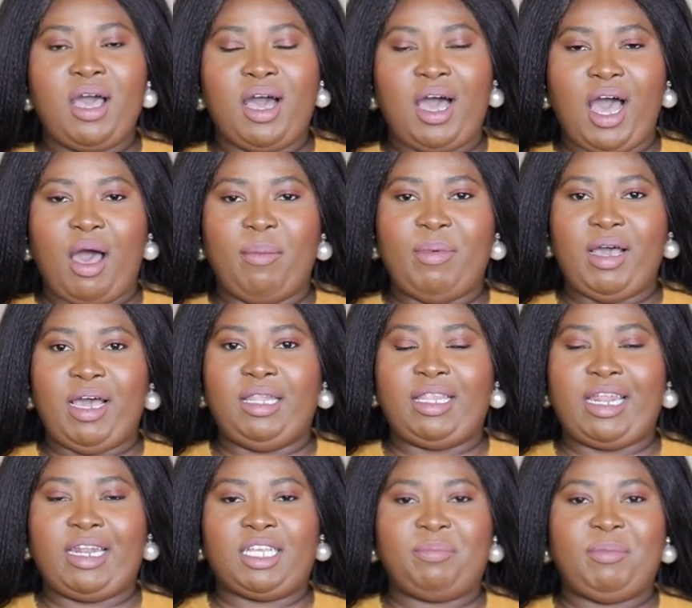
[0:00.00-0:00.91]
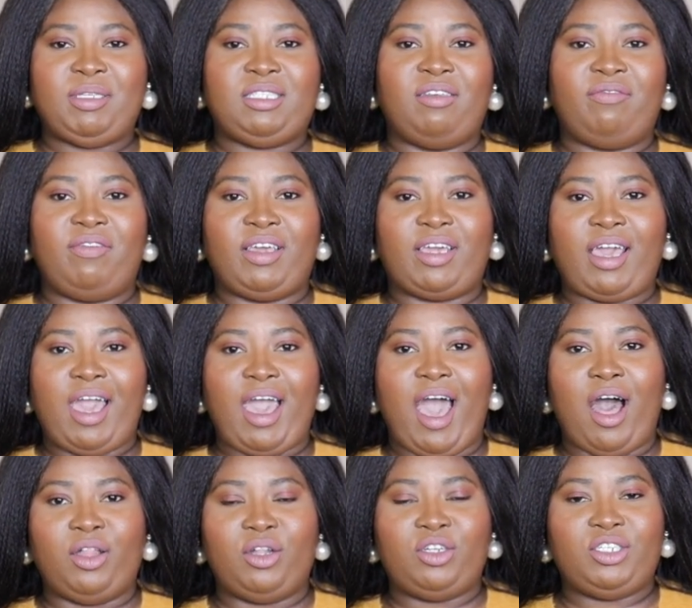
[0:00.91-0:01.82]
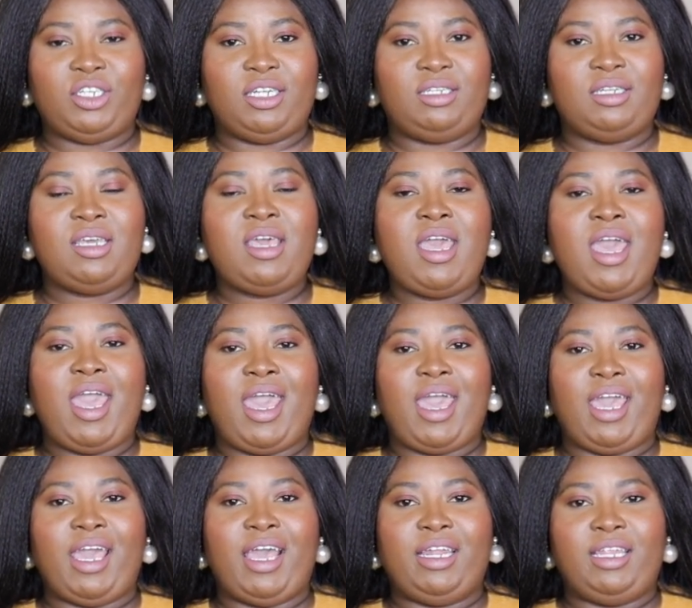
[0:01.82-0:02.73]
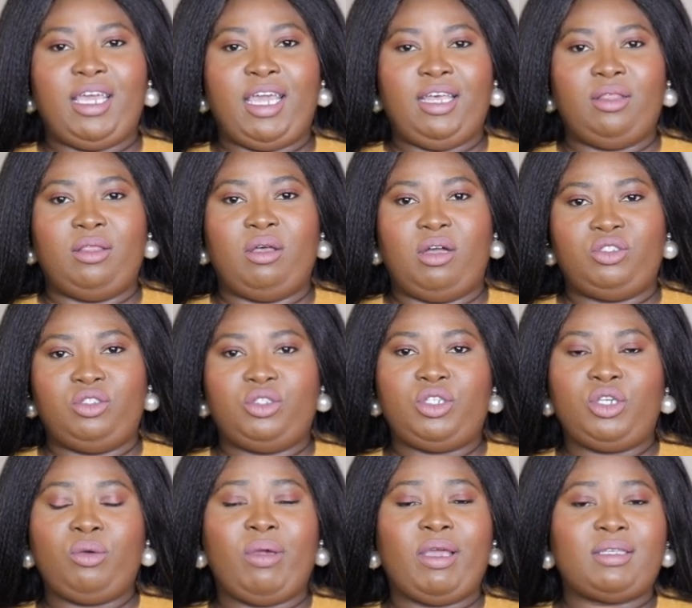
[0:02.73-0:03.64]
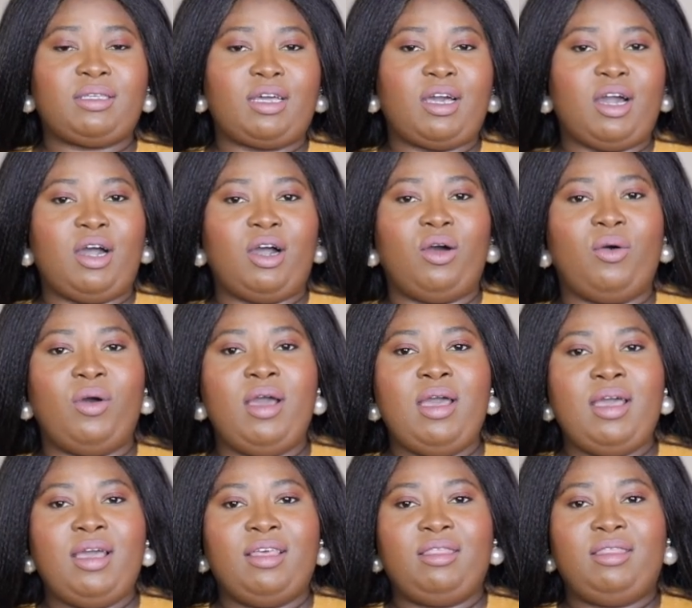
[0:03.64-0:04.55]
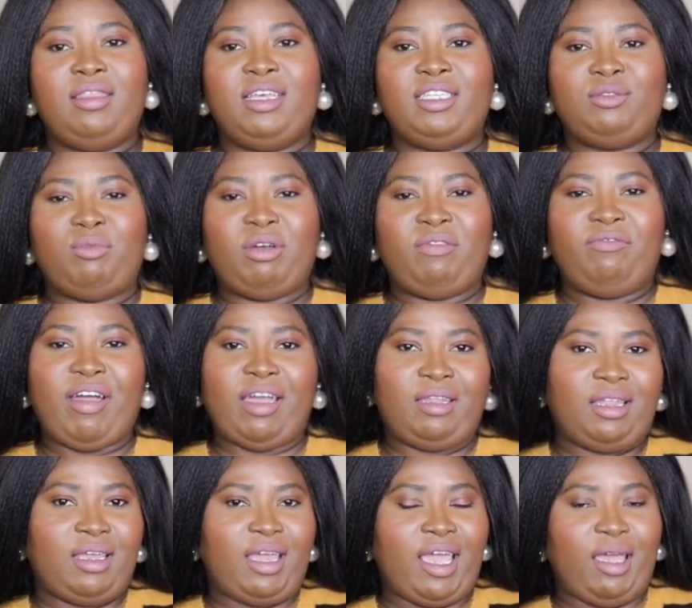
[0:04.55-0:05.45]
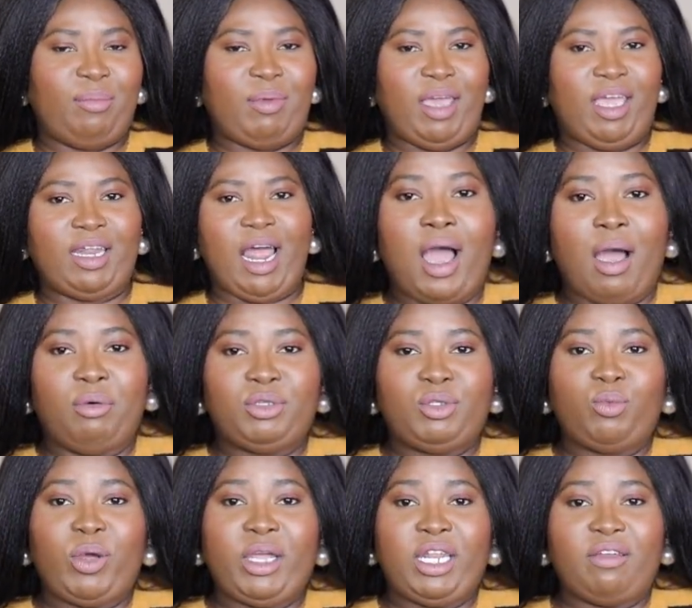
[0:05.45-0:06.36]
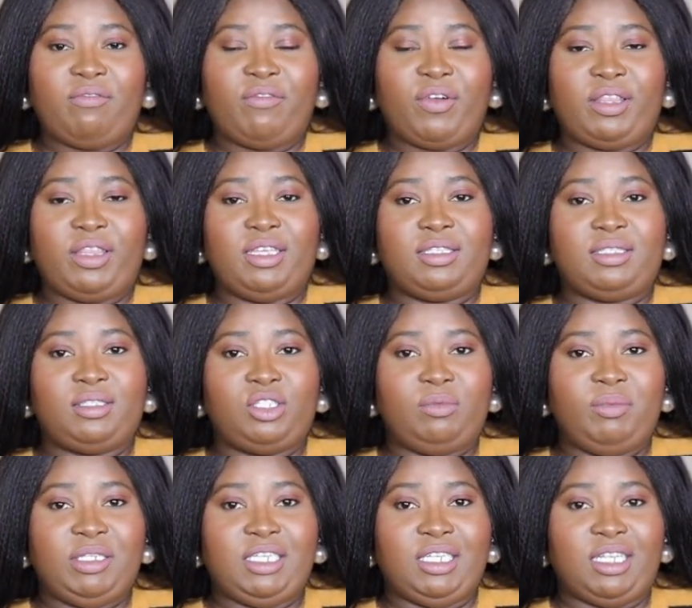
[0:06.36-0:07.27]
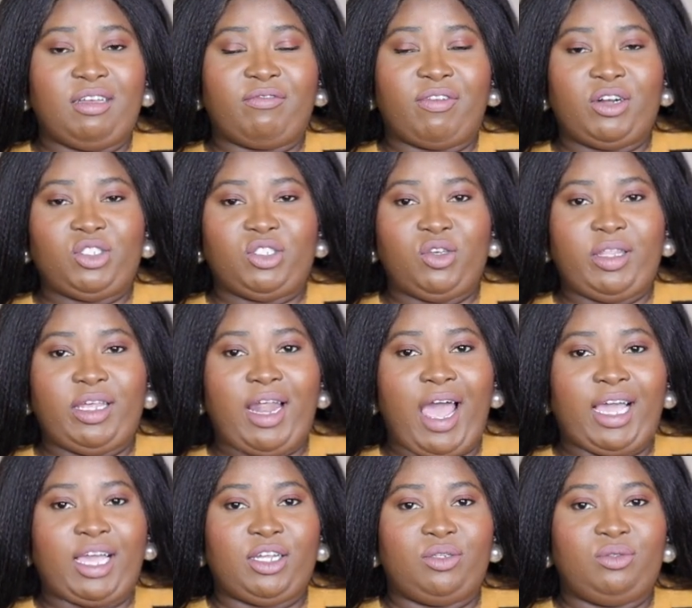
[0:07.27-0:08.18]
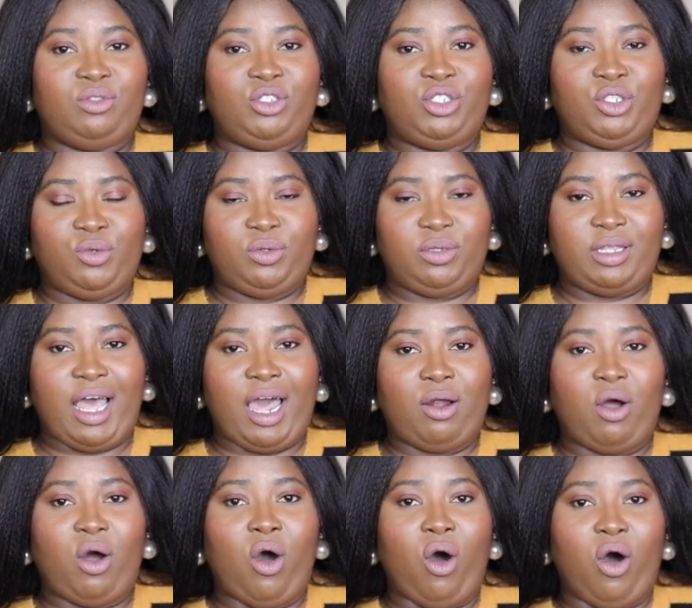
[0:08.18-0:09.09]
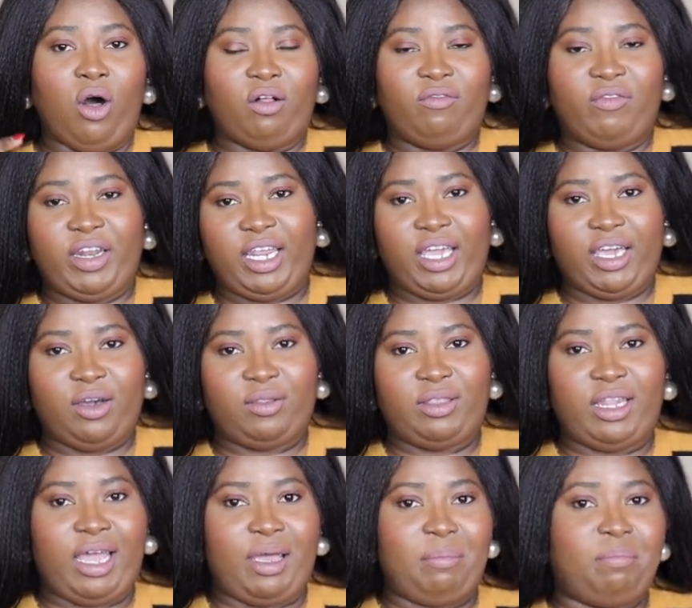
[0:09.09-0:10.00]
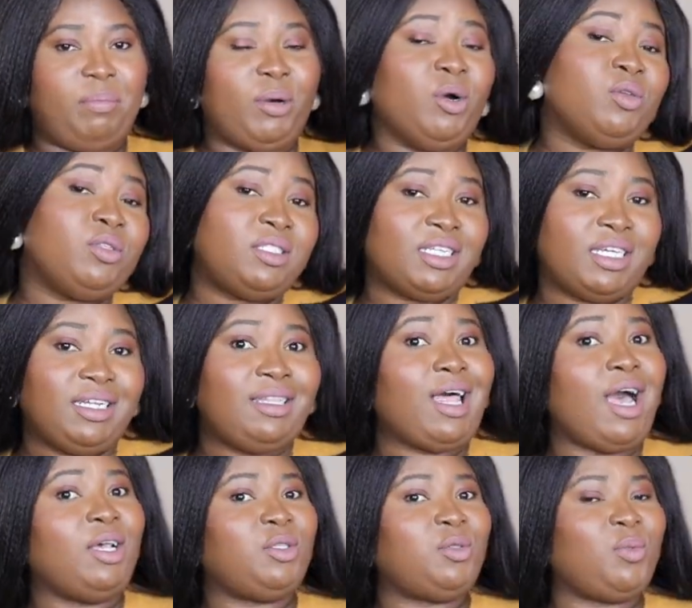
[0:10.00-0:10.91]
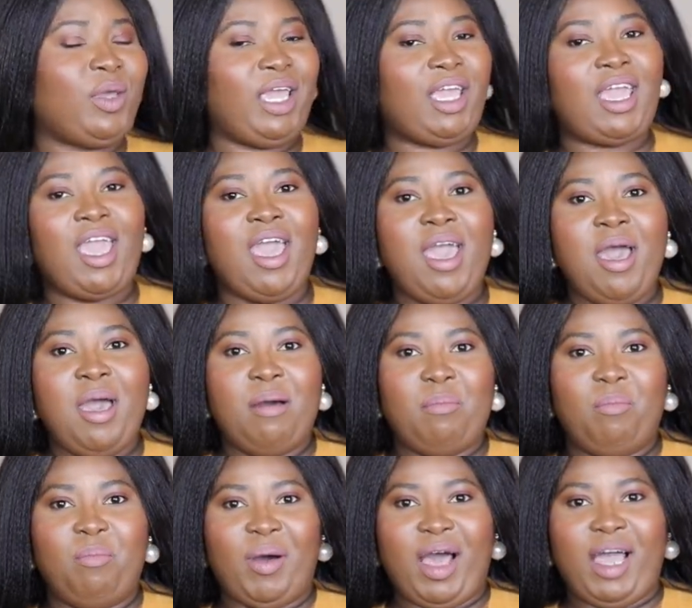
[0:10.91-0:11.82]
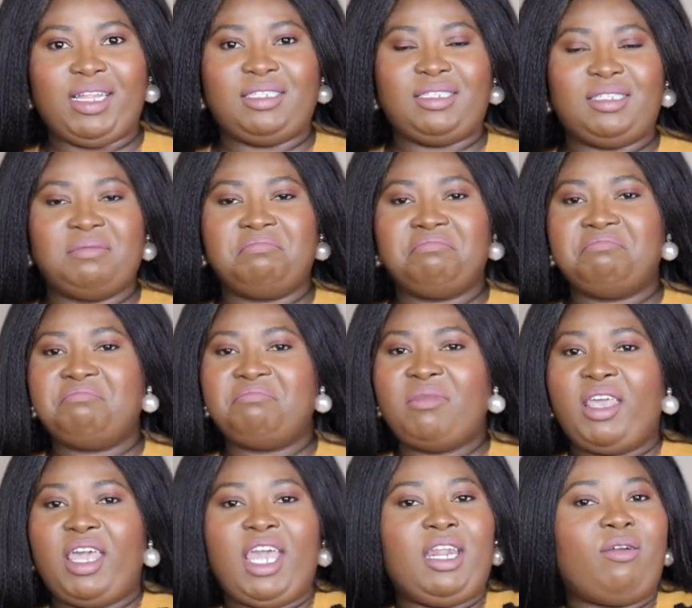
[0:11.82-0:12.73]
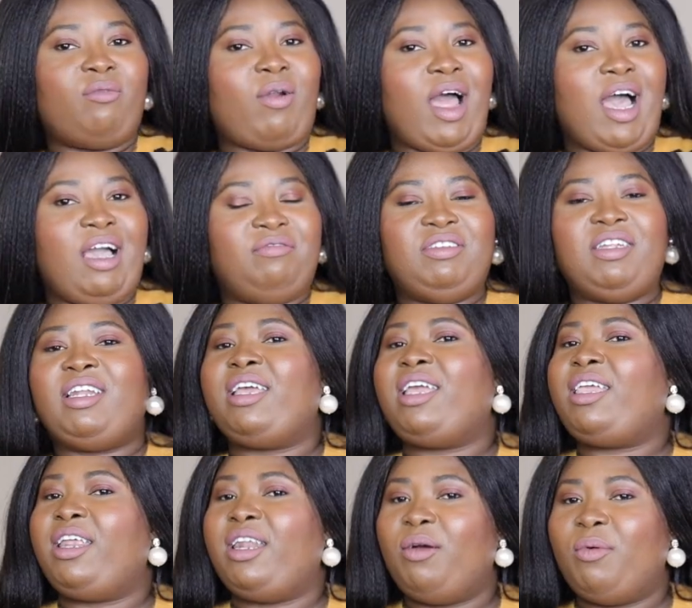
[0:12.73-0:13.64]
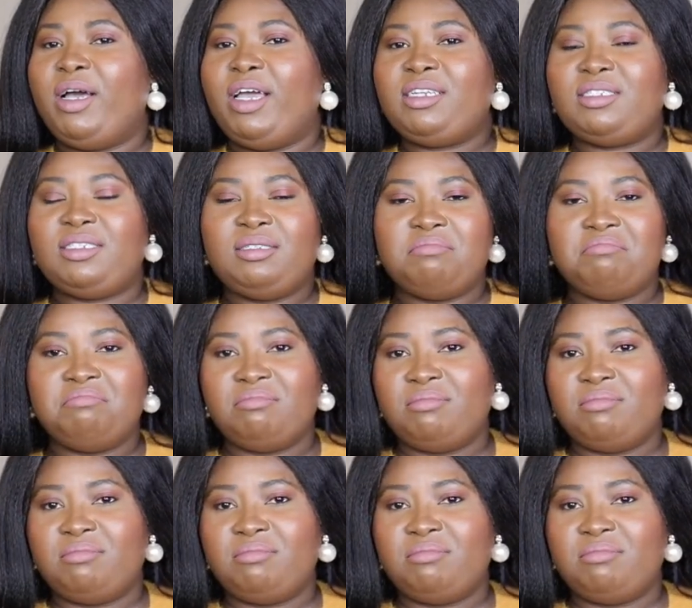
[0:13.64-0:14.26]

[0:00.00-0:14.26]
Um, Atlantic Pacific Halogen and it launched two weeks ago. This one finally came in. I was waiting for this to be delivered so that I could shoot that haul video that I posted last week but it arrived and you know what?